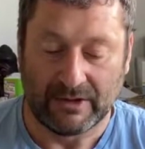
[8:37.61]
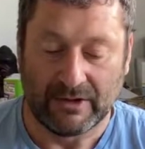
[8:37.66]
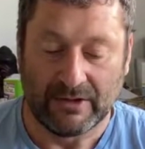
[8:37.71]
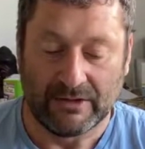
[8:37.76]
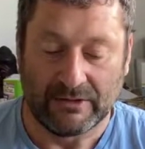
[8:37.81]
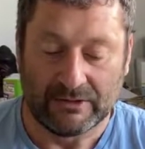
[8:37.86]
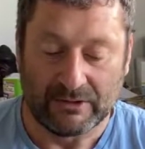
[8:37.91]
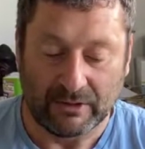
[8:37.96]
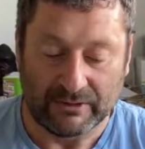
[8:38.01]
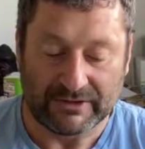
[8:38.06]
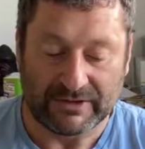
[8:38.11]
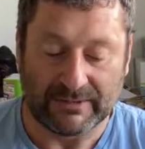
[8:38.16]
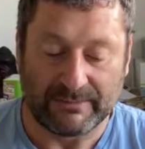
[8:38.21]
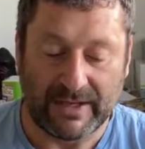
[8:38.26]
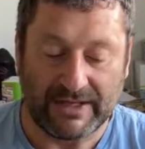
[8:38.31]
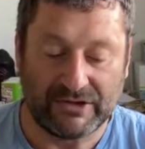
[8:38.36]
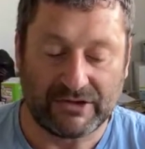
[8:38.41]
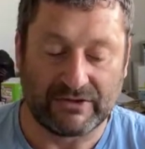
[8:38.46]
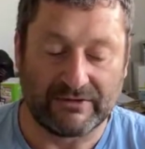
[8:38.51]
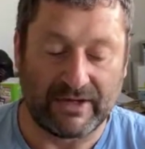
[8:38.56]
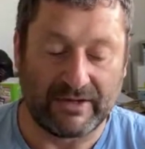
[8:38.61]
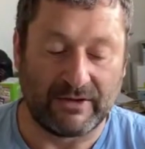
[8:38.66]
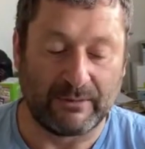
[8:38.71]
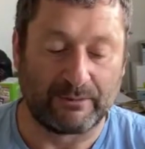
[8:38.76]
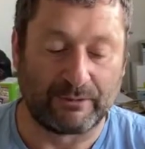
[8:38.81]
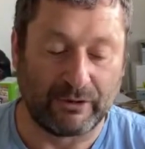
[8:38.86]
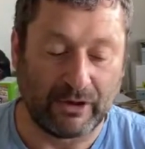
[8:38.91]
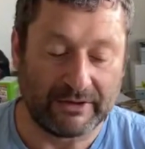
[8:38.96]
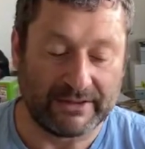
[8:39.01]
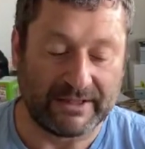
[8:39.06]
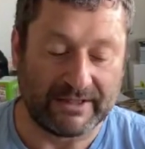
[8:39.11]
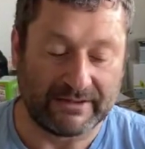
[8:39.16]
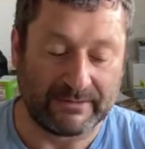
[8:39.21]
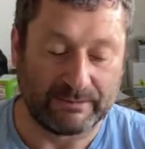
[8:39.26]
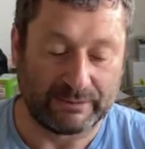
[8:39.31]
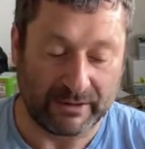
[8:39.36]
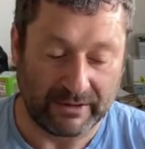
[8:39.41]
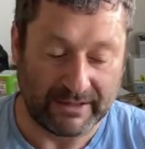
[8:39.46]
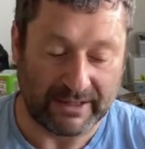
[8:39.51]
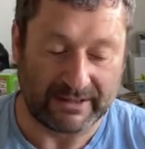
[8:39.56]
Not to mention that the
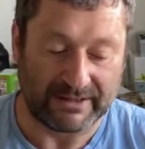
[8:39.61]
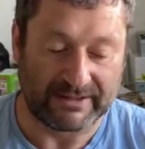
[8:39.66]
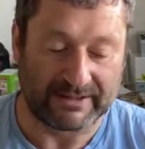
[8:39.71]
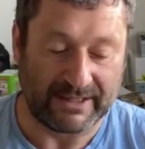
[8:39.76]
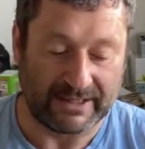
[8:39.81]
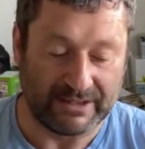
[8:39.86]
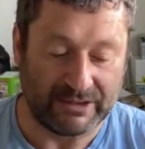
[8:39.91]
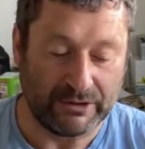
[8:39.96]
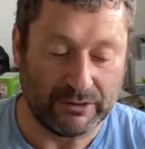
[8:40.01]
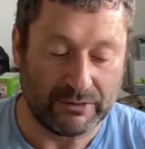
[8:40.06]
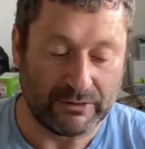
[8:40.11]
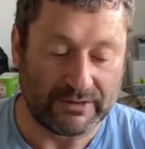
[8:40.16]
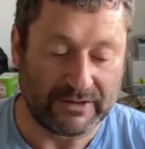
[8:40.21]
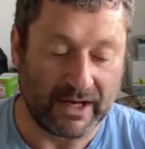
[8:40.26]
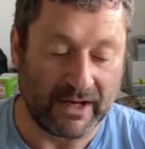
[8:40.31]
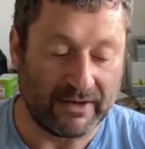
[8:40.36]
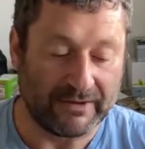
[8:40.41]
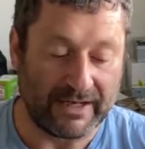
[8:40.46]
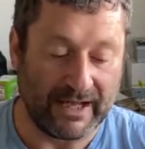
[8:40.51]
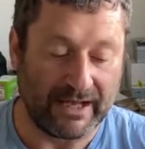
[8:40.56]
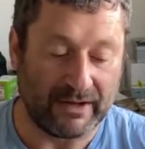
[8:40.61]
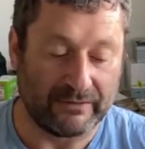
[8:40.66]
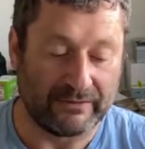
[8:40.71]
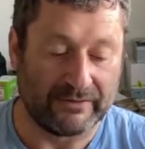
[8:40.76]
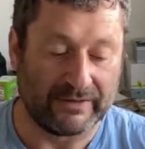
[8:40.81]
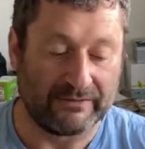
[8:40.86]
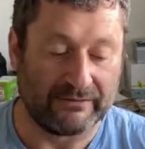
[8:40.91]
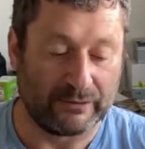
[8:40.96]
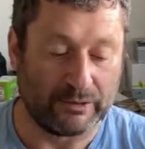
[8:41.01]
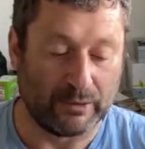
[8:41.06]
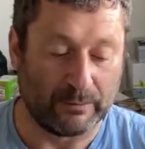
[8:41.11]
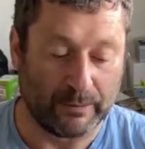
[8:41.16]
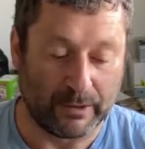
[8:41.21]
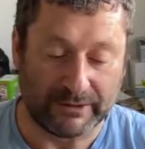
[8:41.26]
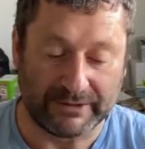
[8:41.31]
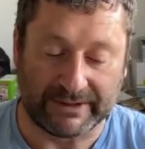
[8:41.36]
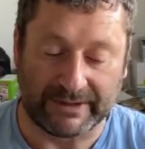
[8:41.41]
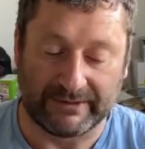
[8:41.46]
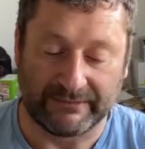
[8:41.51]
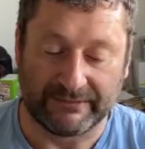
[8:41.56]
products they use aren't healthy for your
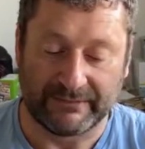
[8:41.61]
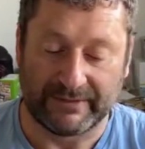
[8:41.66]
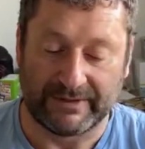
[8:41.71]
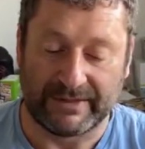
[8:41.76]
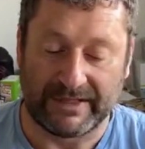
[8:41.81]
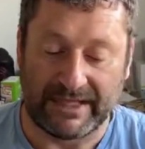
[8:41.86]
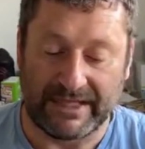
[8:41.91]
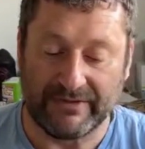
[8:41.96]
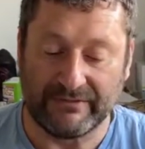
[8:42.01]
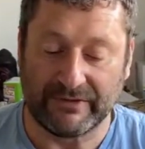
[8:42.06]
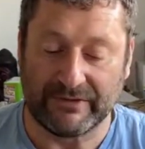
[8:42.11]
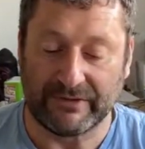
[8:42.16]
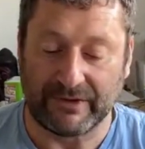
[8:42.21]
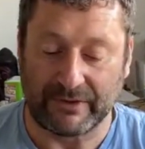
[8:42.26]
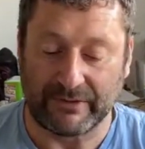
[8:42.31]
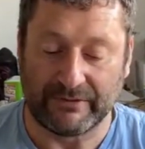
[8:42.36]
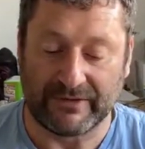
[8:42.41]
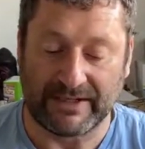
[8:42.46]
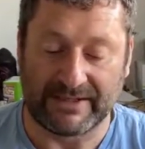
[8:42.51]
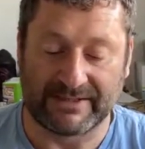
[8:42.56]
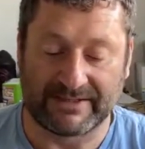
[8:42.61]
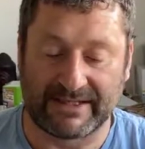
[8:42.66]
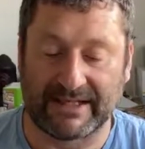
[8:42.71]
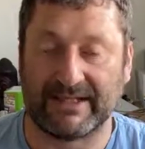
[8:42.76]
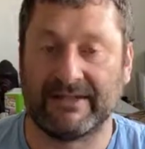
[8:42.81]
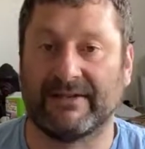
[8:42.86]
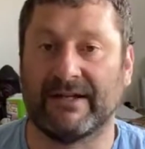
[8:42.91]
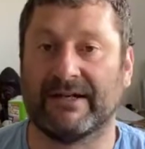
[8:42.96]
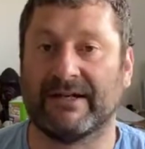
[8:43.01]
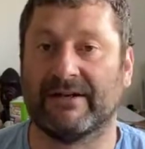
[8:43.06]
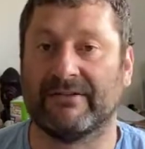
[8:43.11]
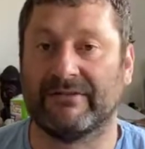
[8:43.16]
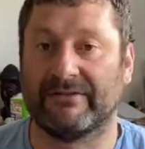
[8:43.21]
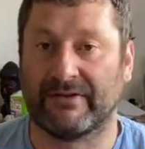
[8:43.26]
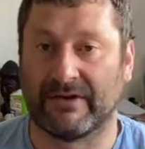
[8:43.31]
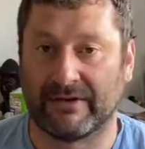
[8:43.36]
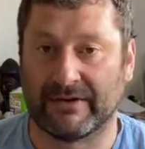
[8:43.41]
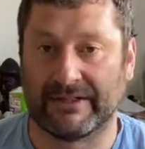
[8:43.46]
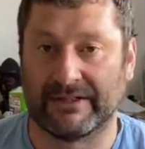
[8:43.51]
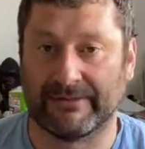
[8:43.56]
body, even though they say they are
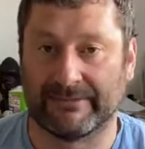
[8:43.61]
fine.